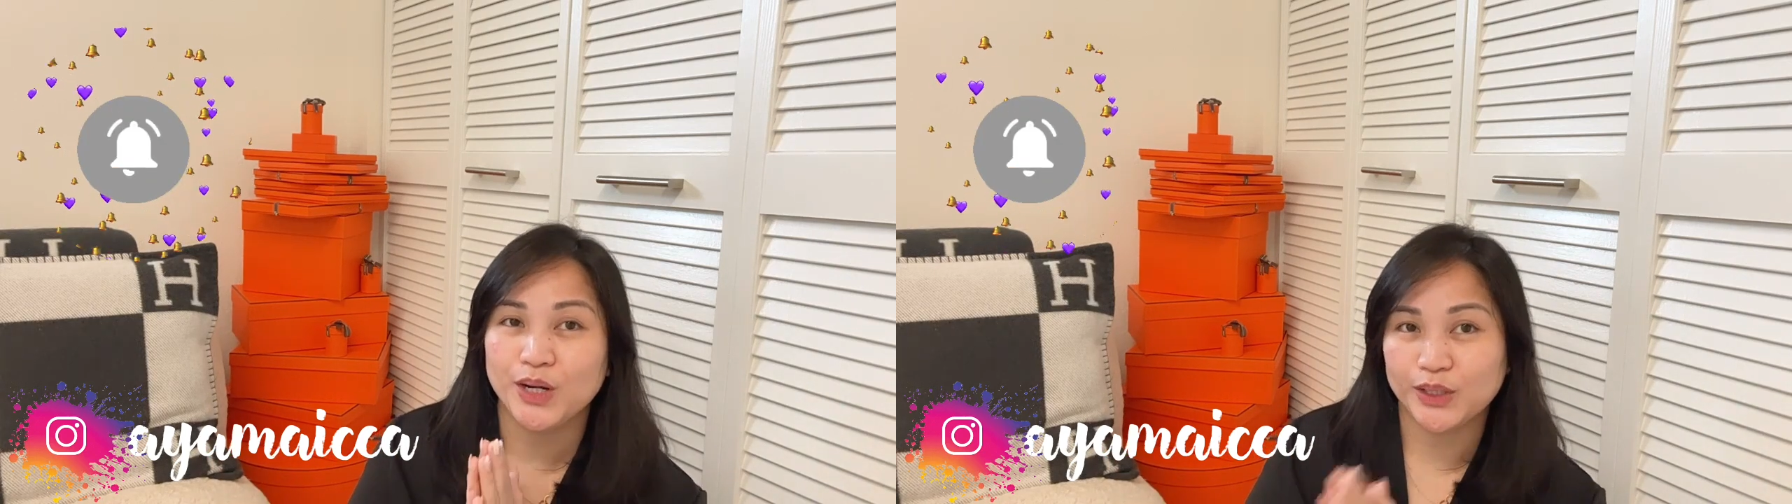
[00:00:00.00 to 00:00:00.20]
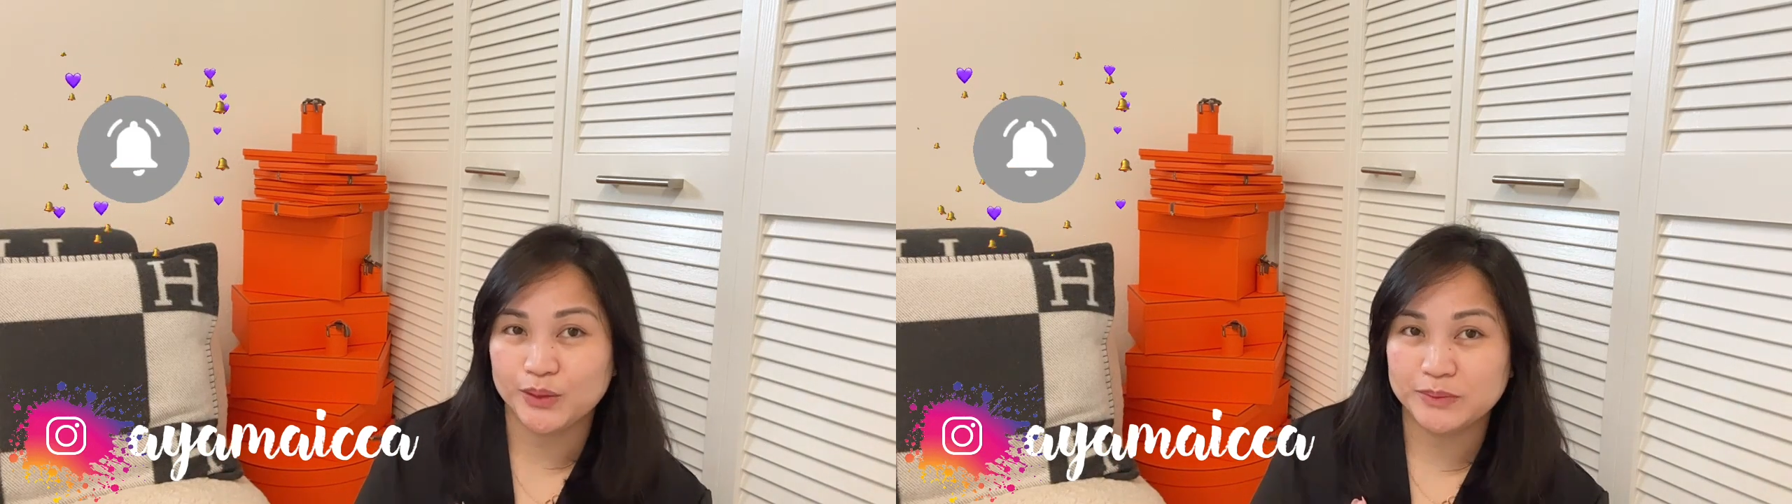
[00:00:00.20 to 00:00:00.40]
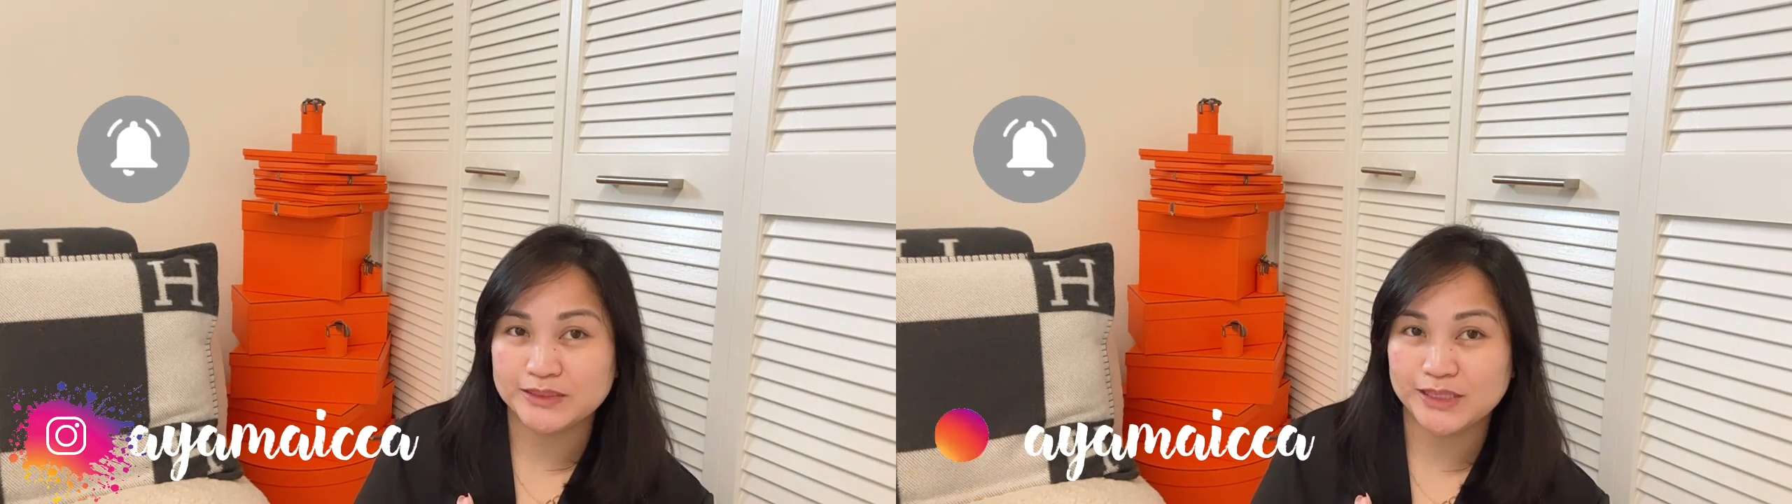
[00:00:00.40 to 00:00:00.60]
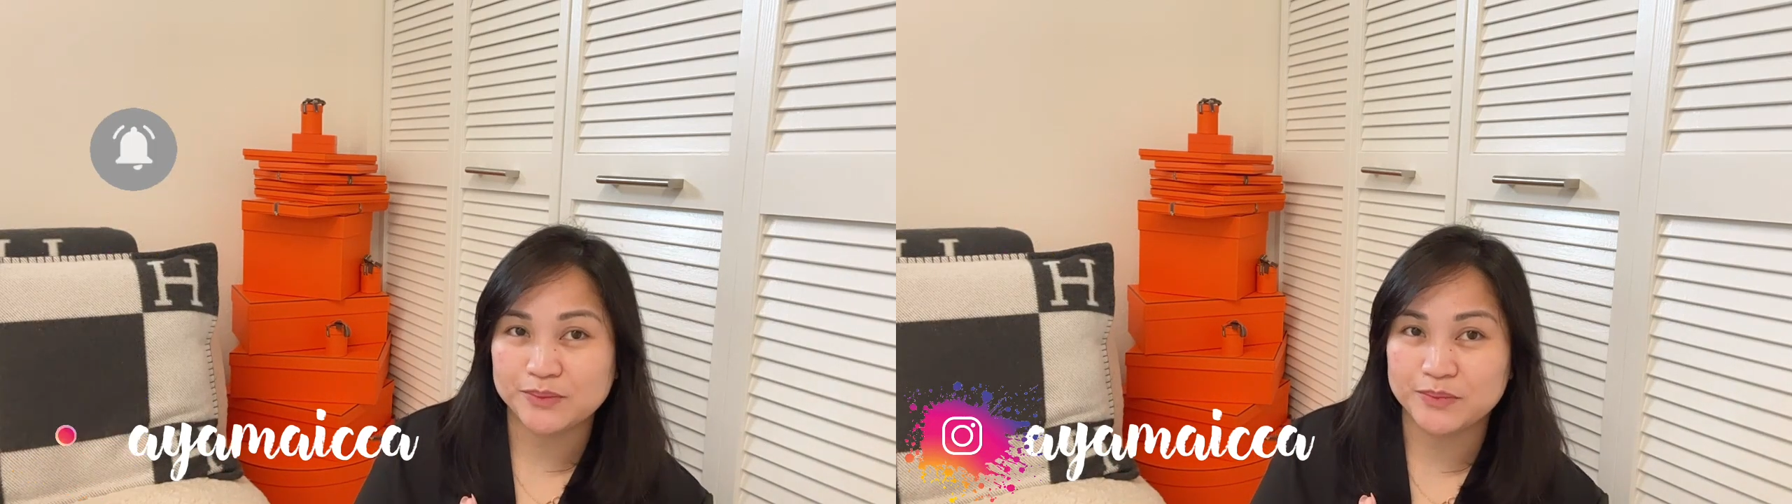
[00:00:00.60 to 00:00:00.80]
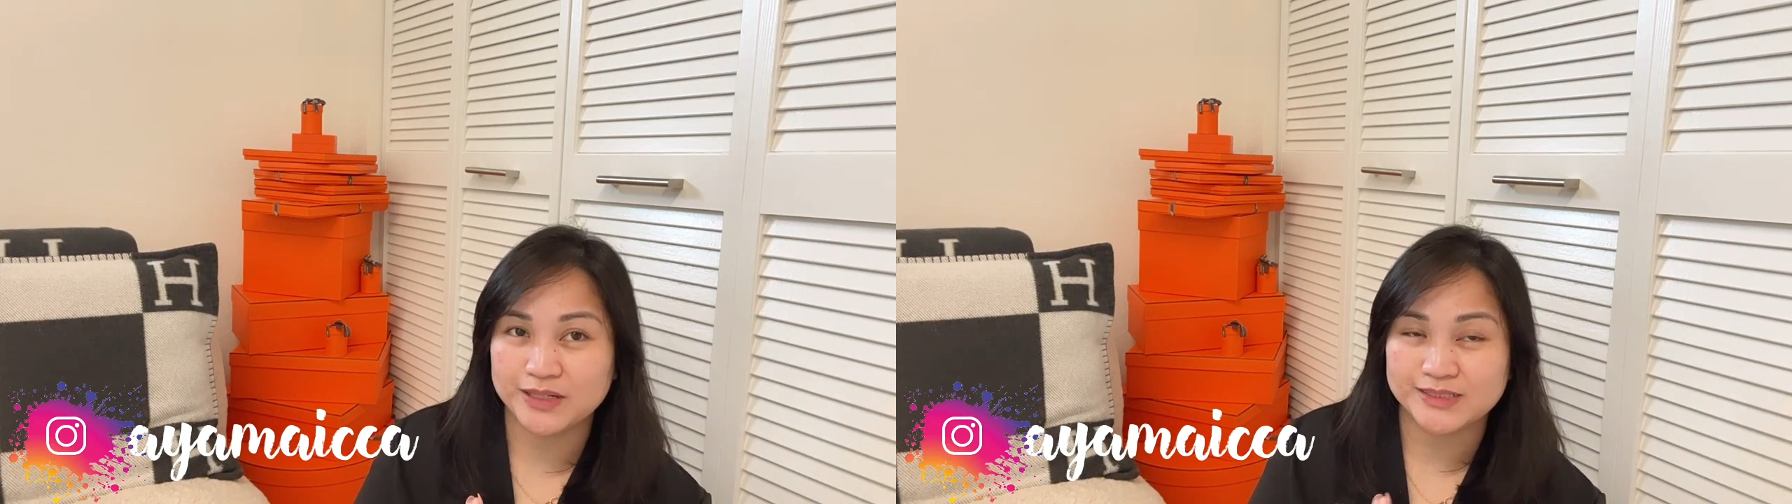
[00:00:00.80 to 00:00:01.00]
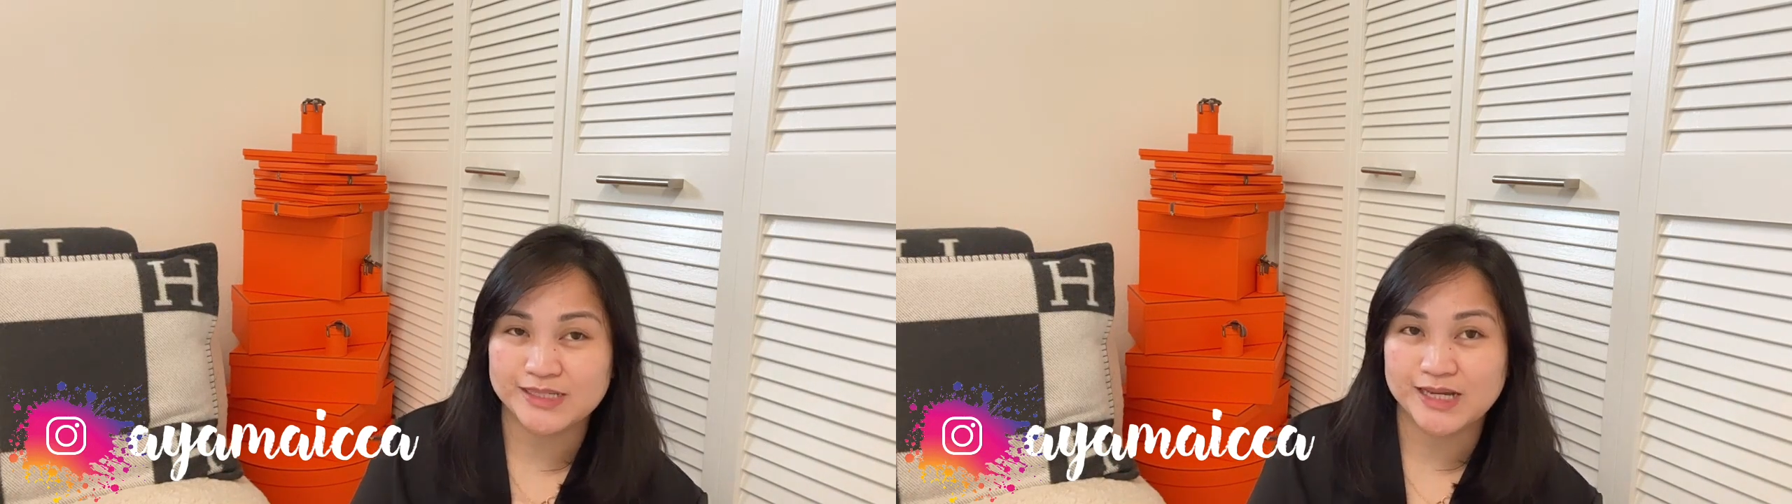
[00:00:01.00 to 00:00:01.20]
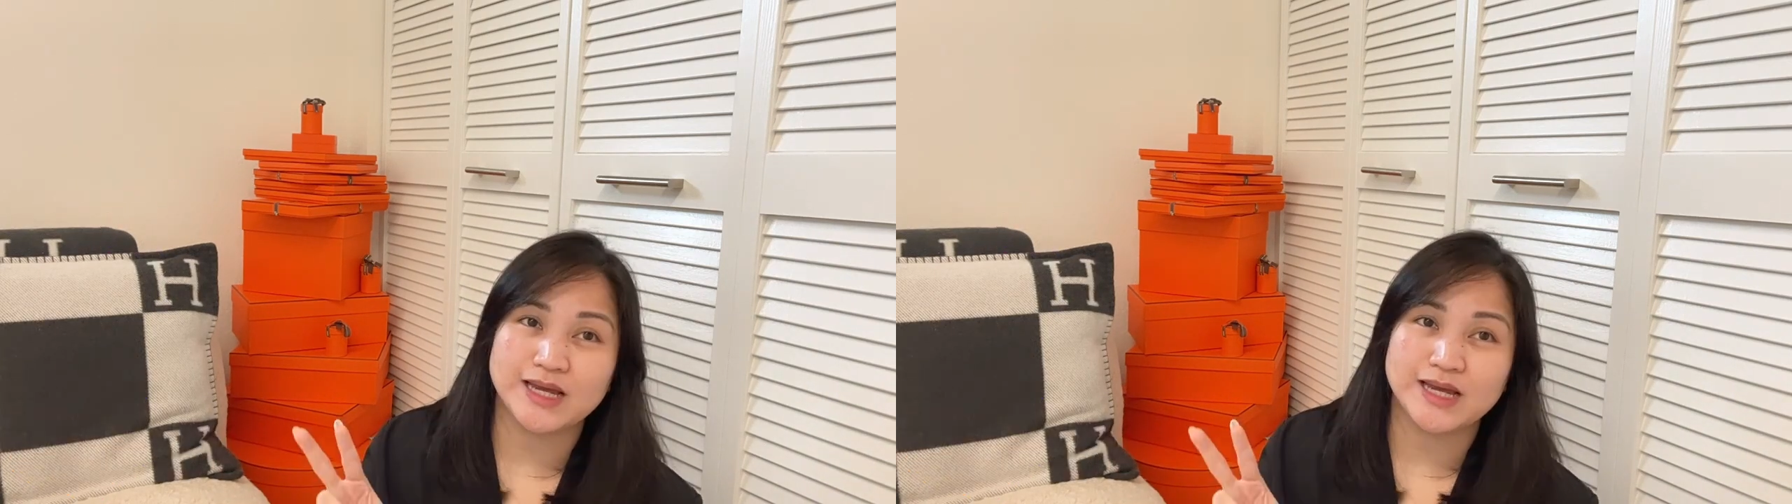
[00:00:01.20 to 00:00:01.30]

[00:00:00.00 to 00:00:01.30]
Hermes unboxing.